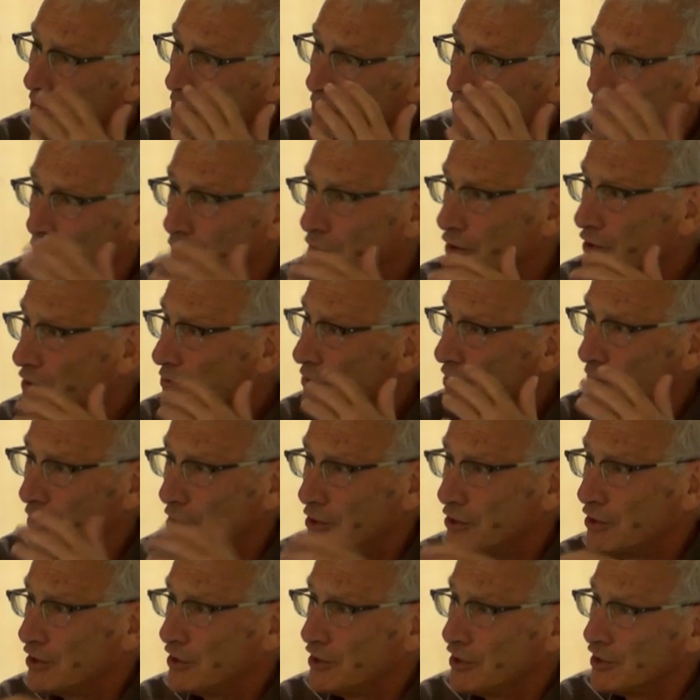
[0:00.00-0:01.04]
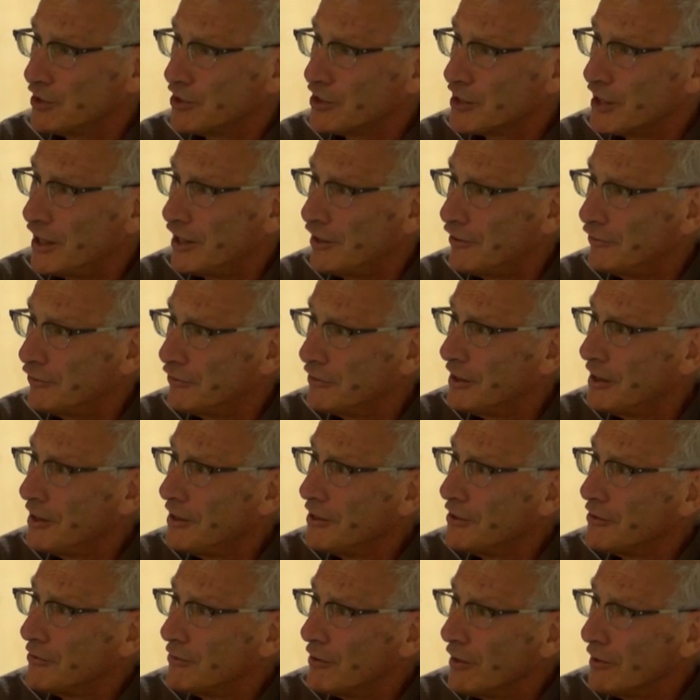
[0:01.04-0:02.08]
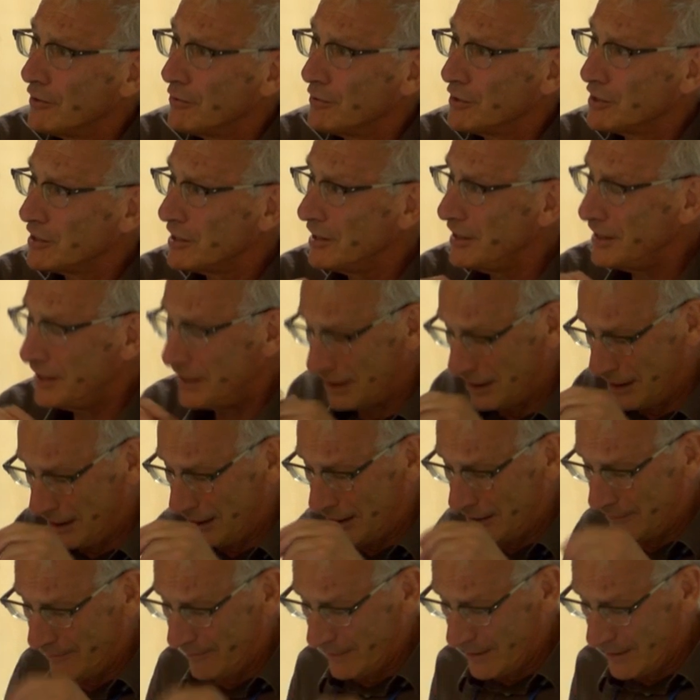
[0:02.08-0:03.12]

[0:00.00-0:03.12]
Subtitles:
which promoted itself rather misleadingly